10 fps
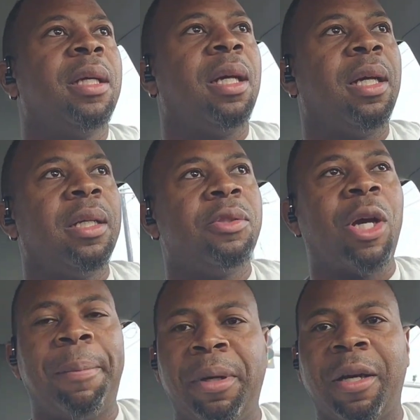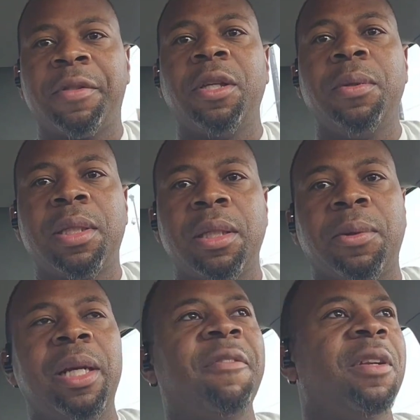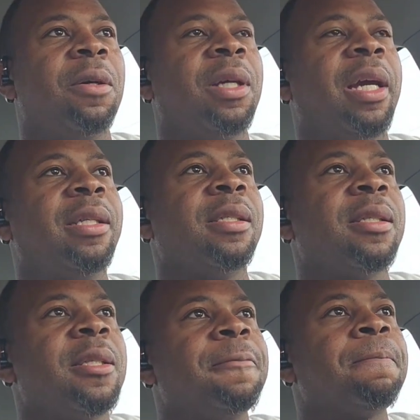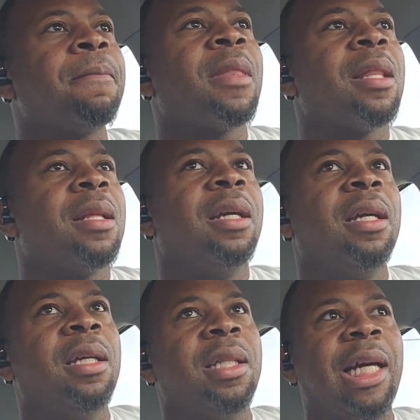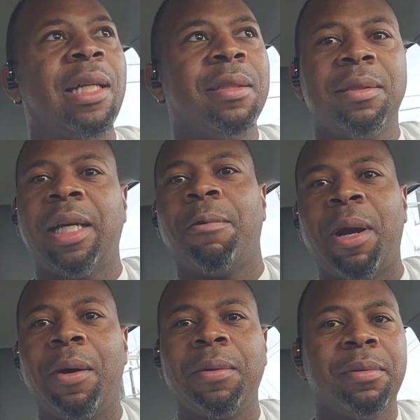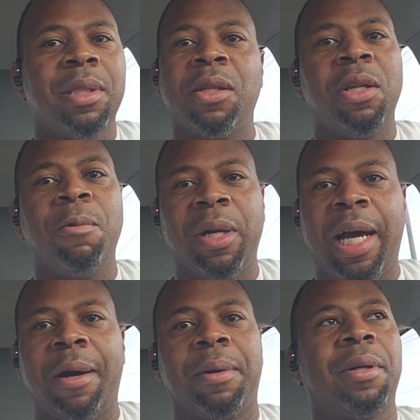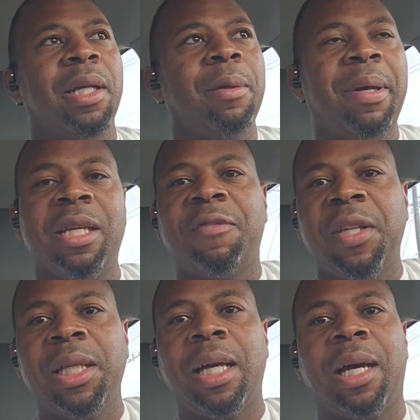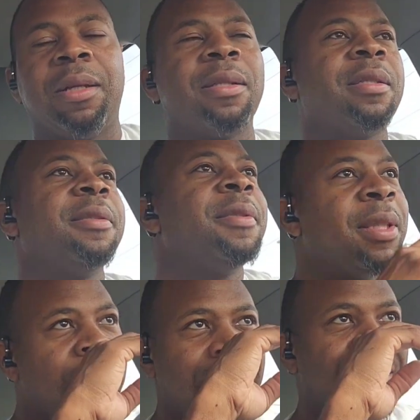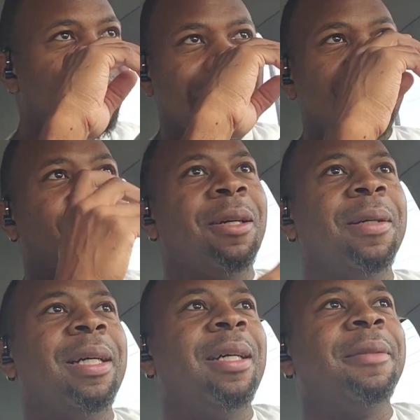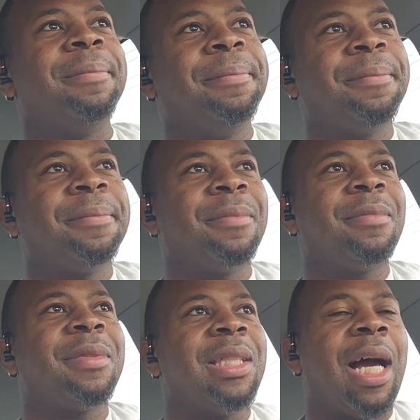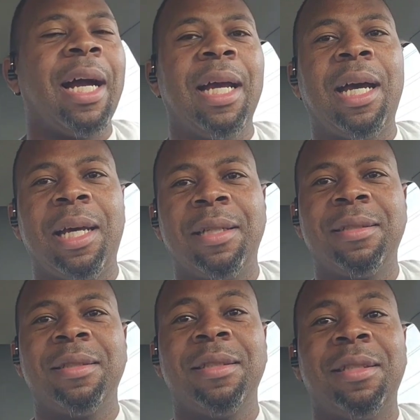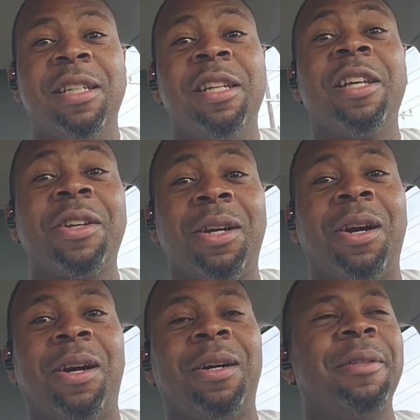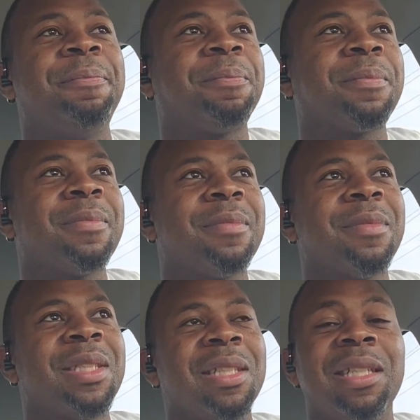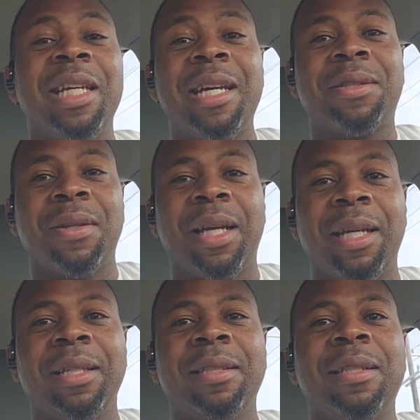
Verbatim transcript: uh, dropping off suits to three different locations. And uh, that, that route, it's only one hour and it pays $50. So um, I got another call yesterday